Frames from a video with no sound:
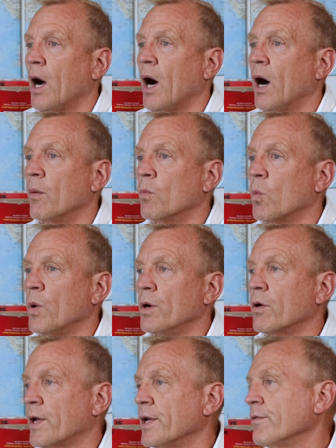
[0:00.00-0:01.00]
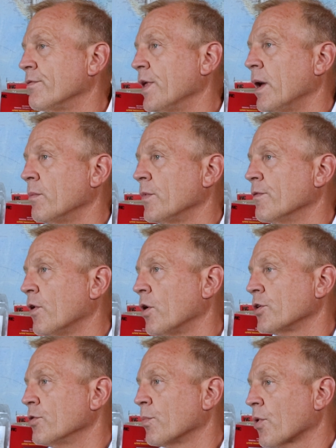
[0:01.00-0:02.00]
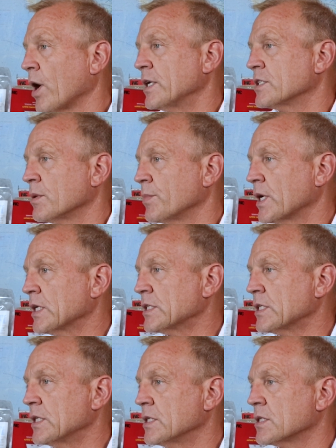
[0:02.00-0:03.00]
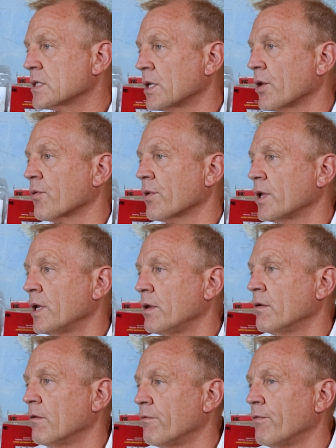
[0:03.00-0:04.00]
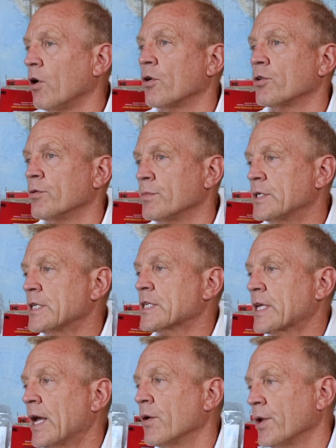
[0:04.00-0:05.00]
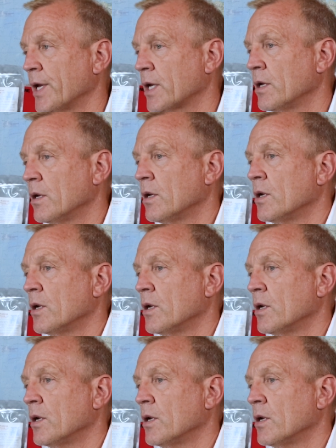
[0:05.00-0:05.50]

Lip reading: we'll give them the volume pricing because it is literally volume discounting.